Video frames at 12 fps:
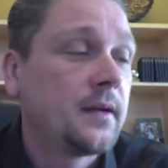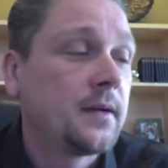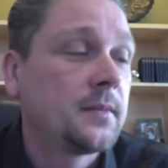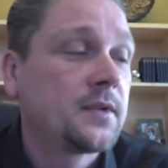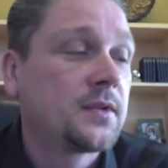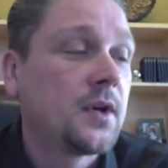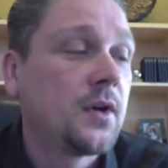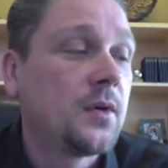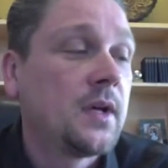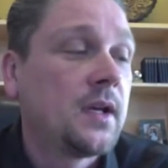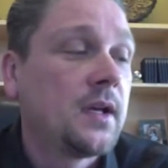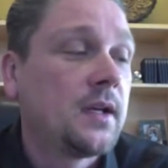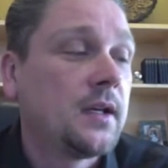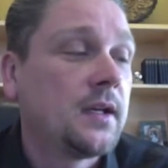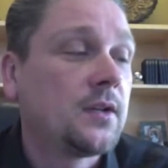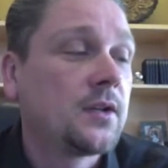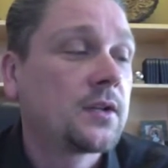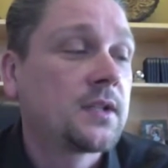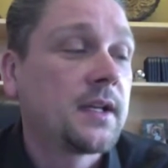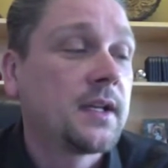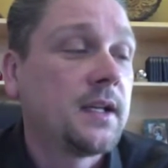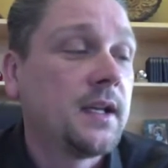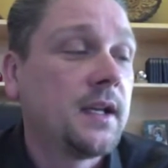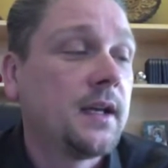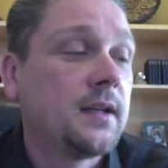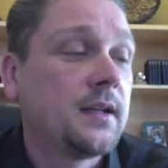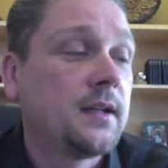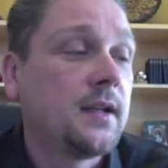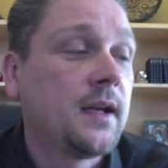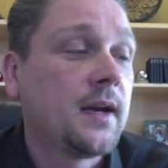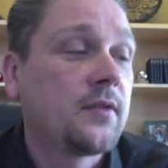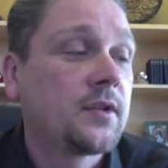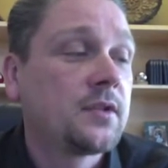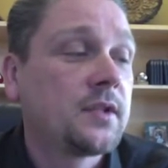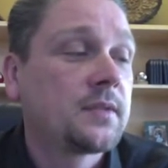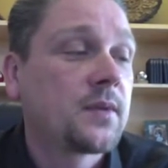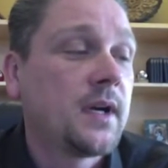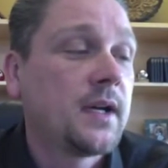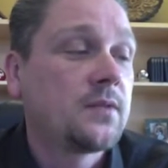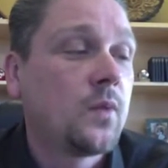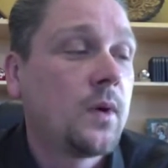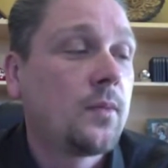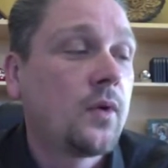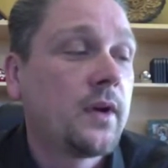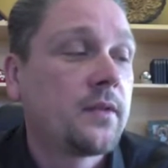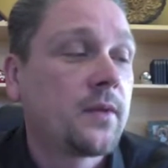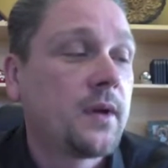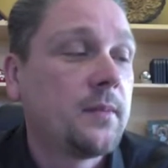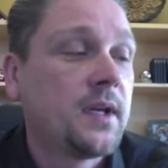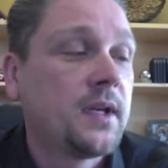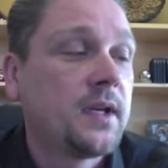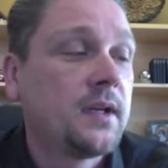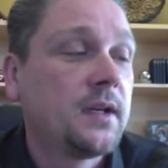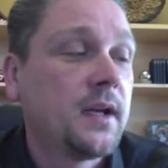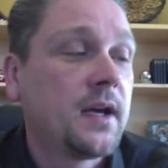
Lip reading: So it looks like, again, the average list price $1.3 million,